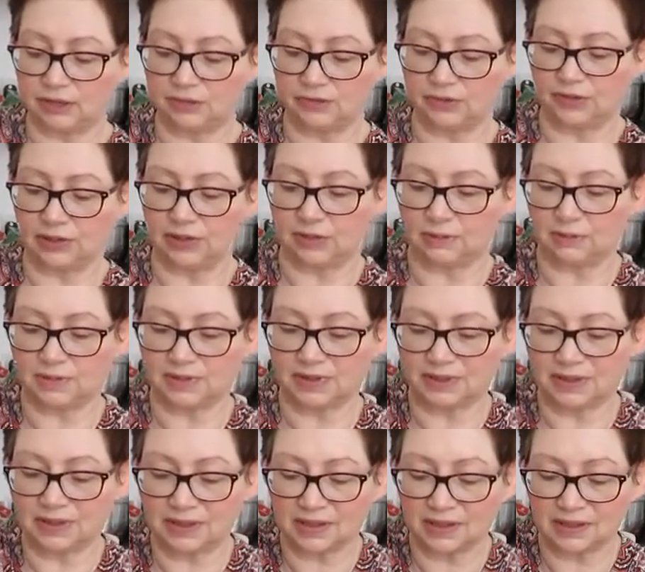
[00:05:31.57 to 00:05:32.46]
drips.
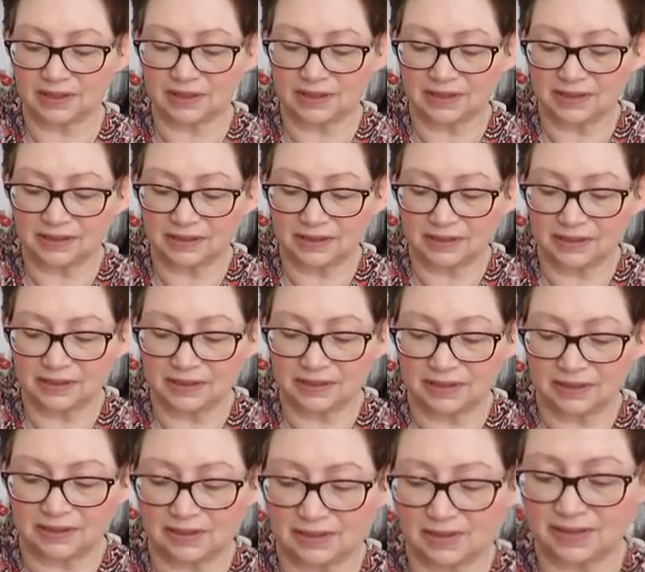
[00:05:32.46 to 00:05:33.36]

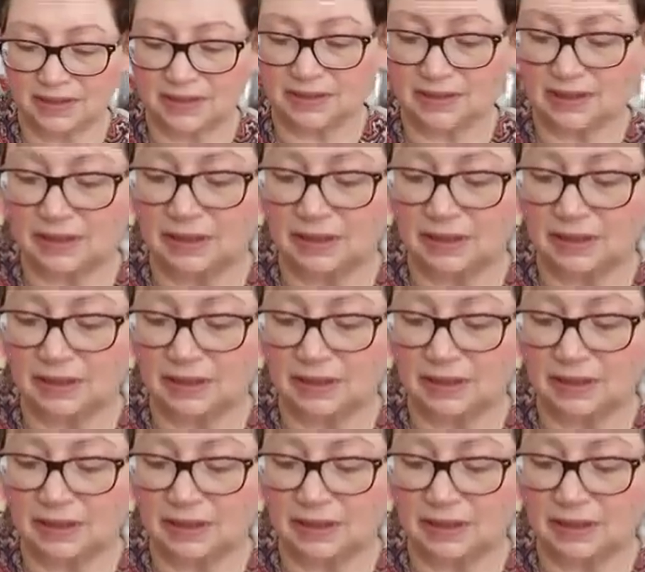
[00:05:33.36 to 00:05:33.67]
This is a